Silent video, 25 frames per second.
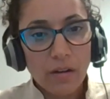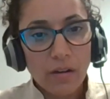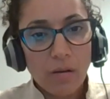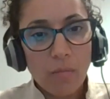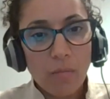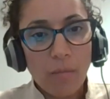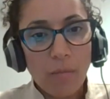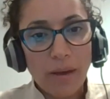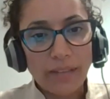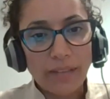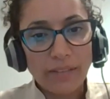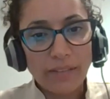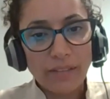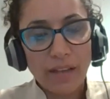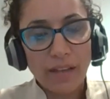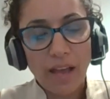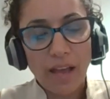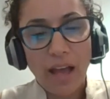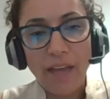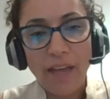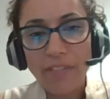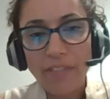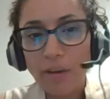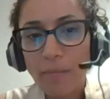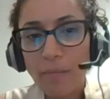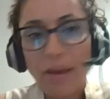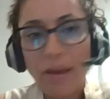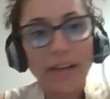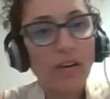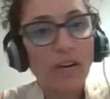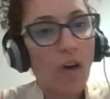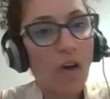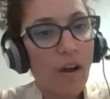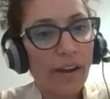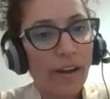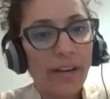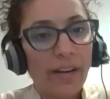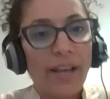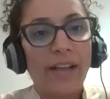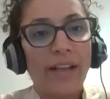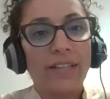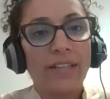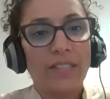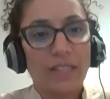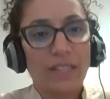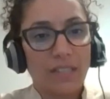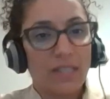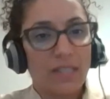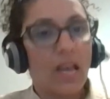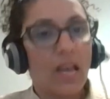but other microRNAs
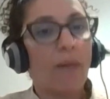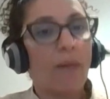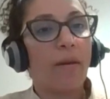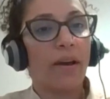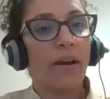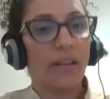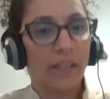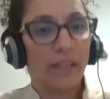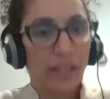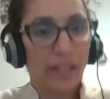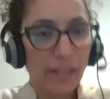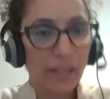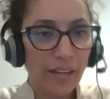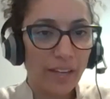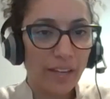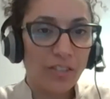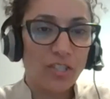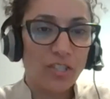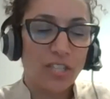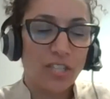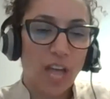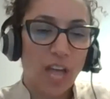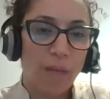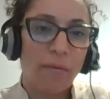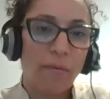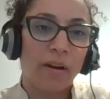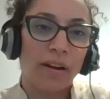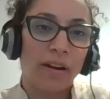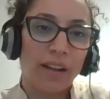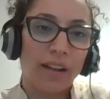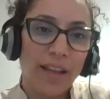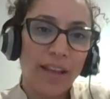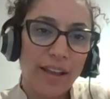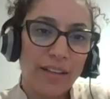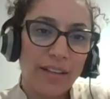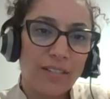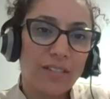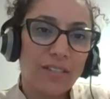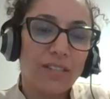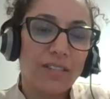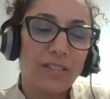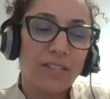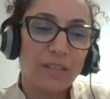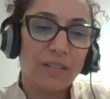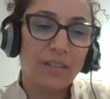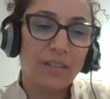some are enriched, some are less.